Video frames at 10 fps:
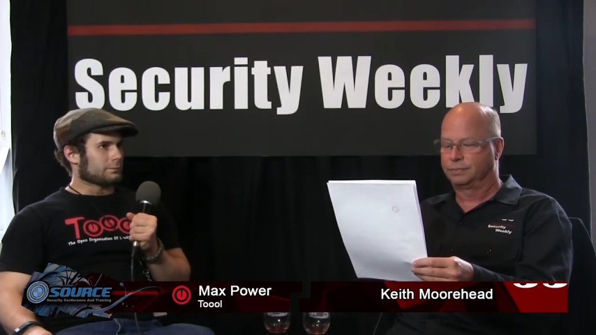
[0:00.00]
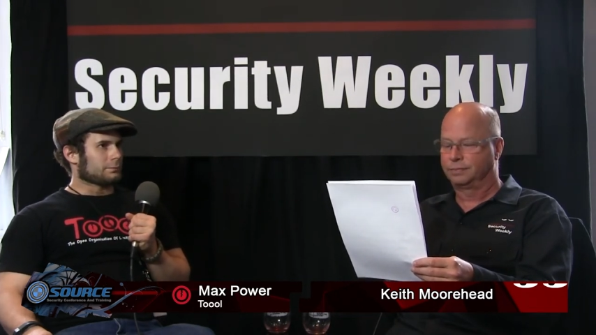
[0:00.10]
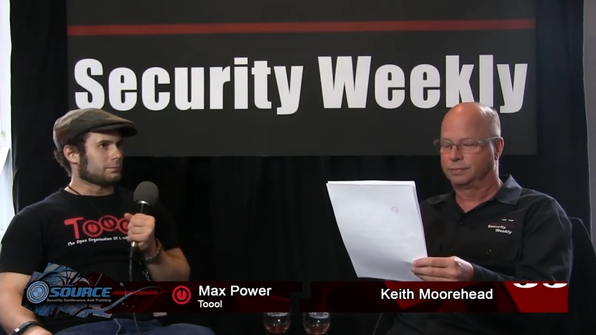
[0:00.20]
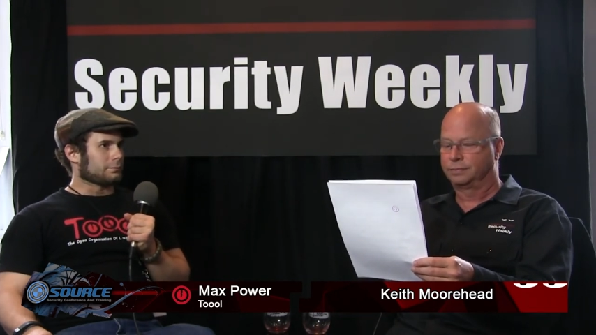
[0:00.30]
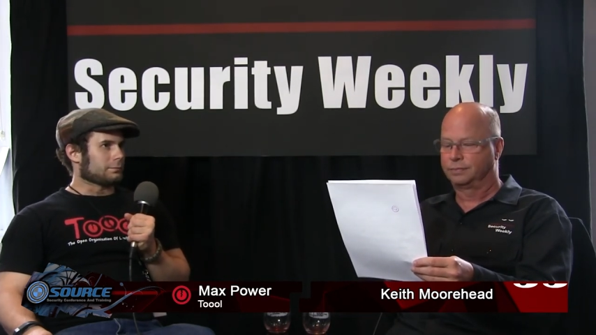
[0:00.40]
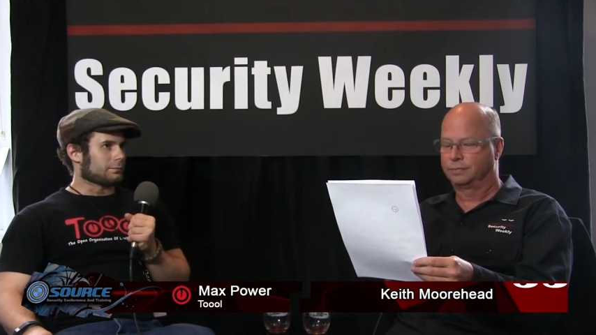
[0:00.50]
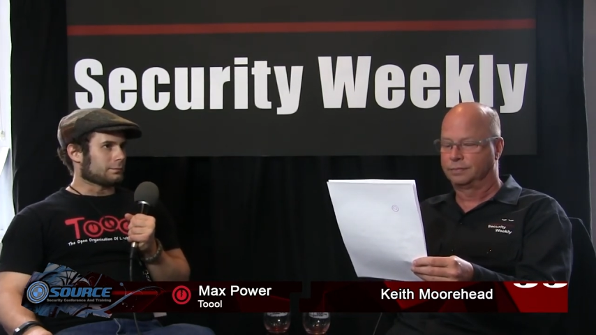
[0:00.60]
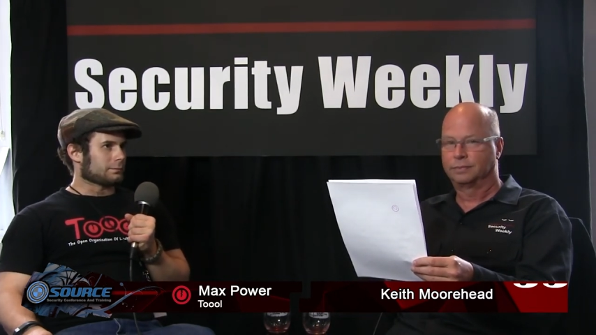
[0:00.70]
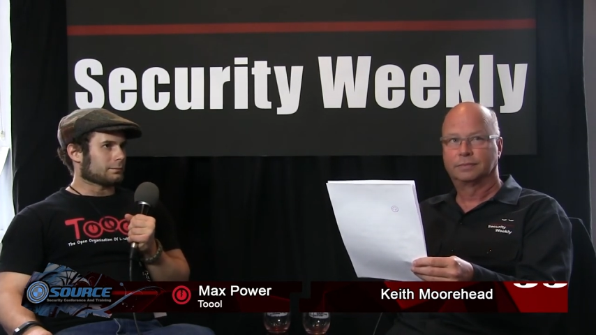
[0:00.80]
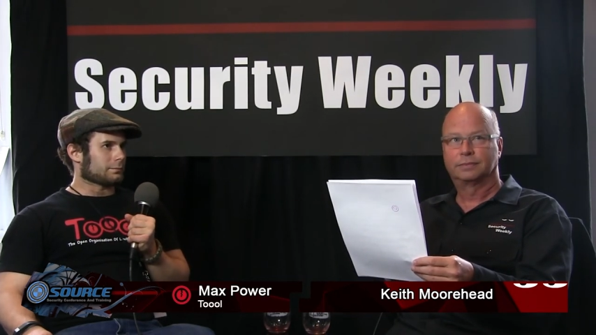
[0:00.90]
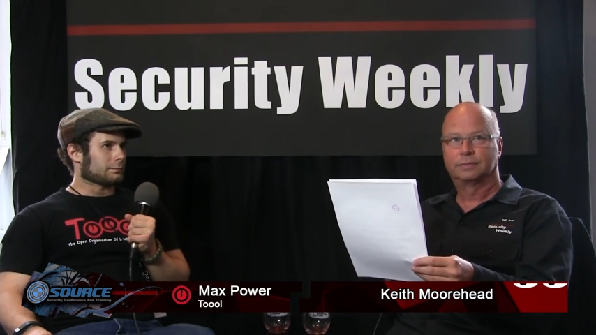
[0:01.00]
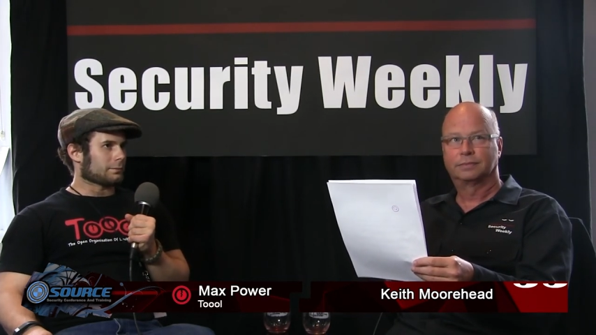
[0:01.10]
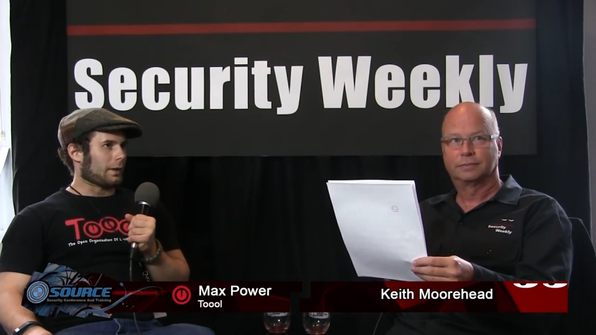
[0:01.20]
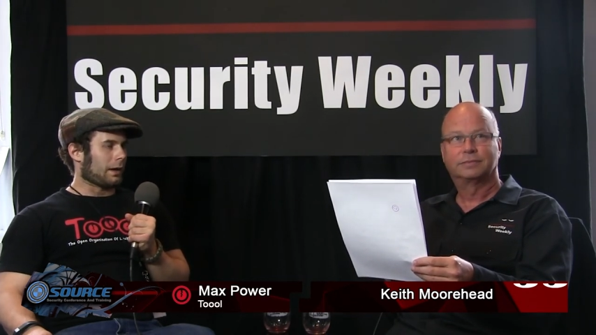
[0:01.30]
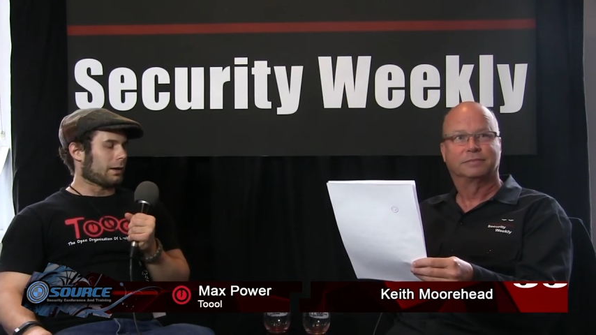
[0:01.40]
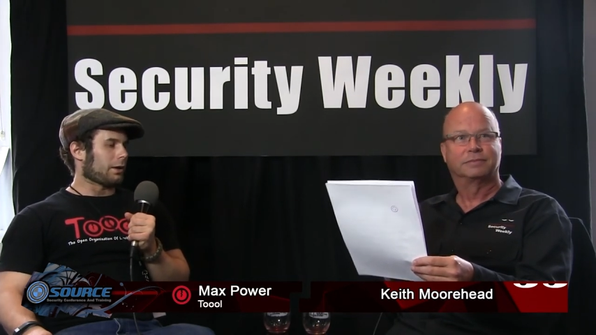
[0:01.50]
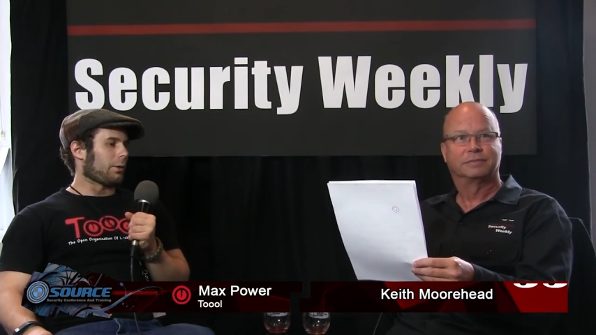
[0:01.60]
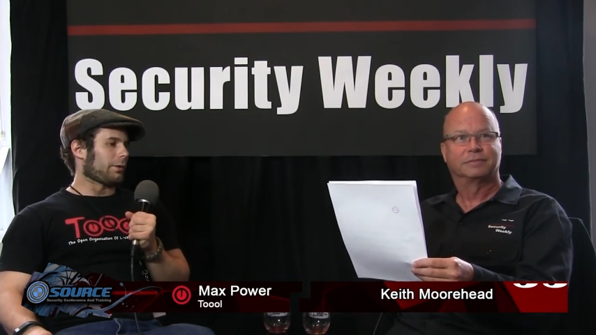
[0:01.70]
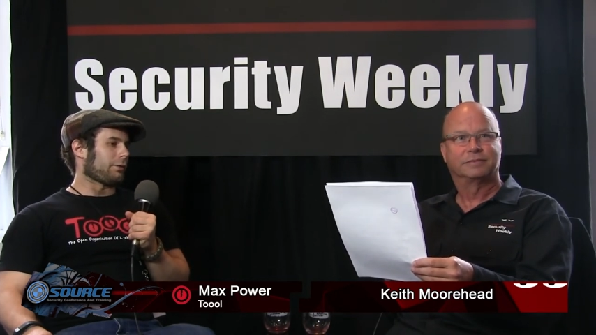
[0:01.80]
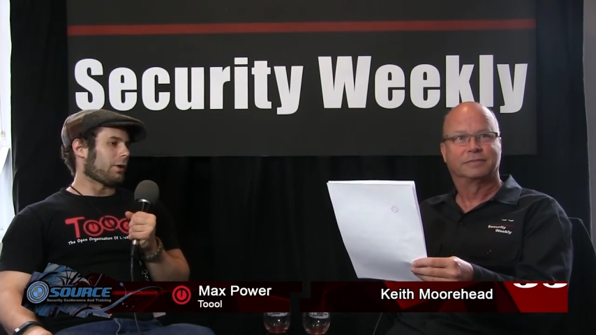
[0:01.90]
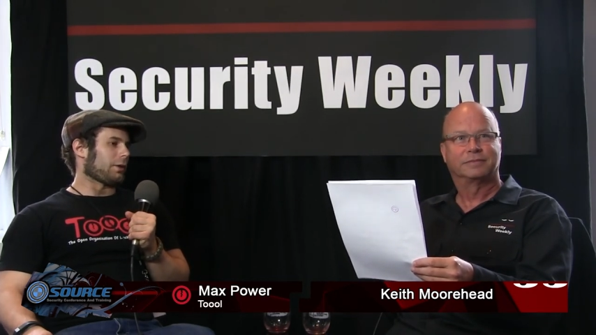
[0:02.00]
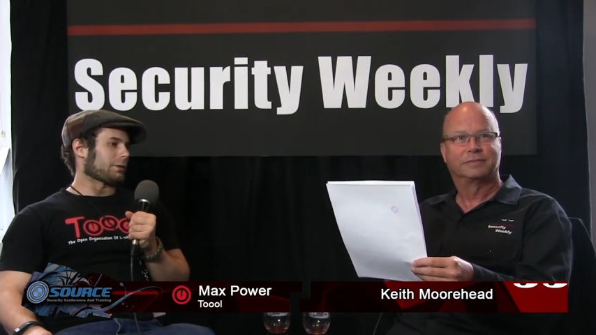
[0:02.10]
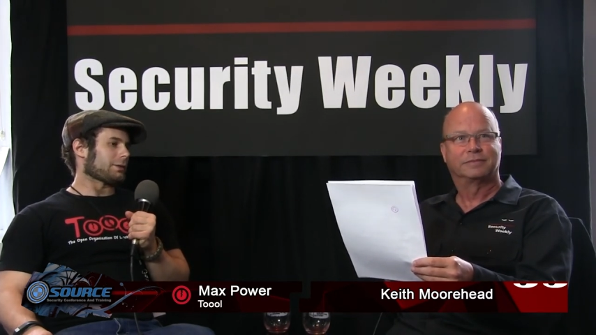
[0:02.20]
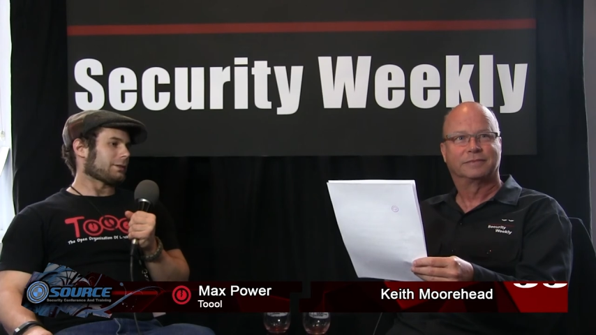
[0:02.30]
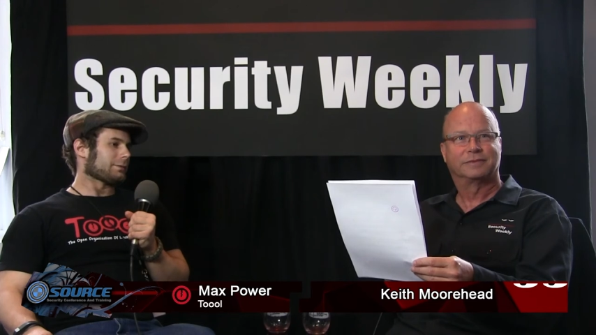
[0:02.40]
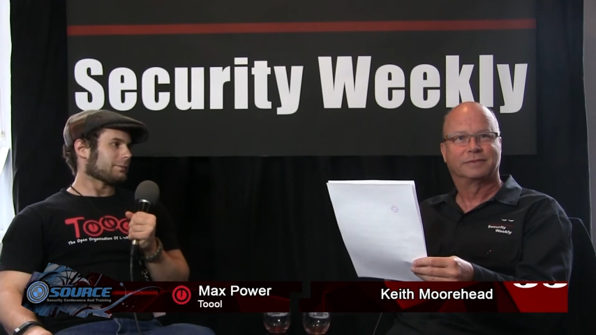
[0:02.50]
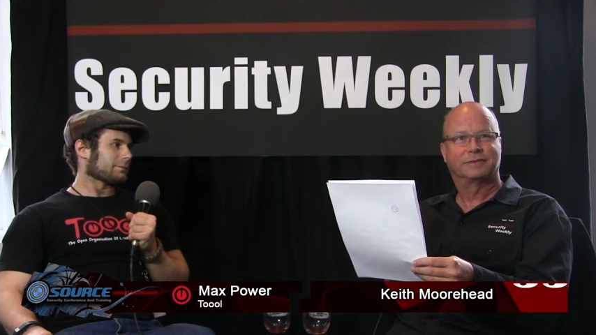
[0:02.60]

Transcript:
Speaker 1: Hmm. I'm going to go with false.